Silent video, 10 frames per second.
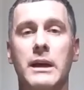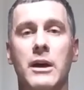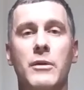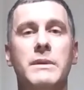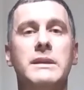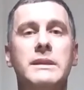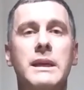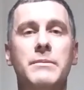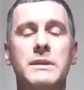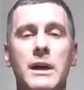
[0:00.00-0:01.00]
I hope these
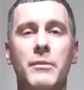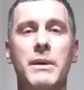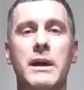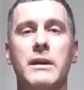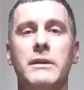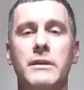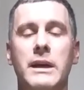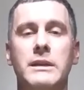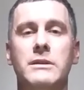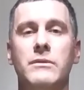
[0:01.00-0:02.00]
tips help out on your
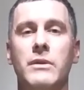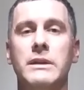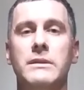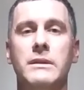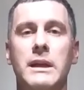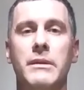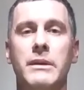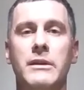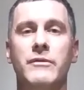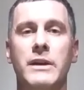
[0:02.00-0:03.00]
next razor
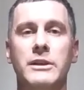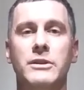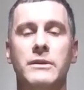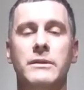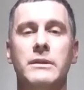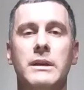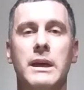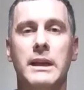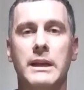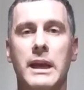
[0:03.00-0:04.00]
clamming adventure
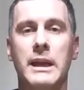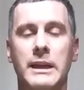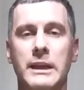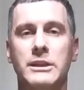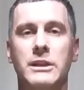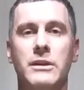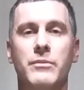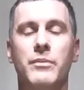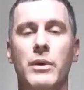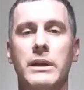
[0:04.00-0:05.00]
and get you
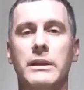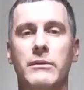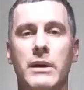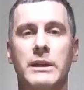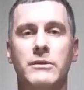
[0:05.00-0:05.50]
pointed in the right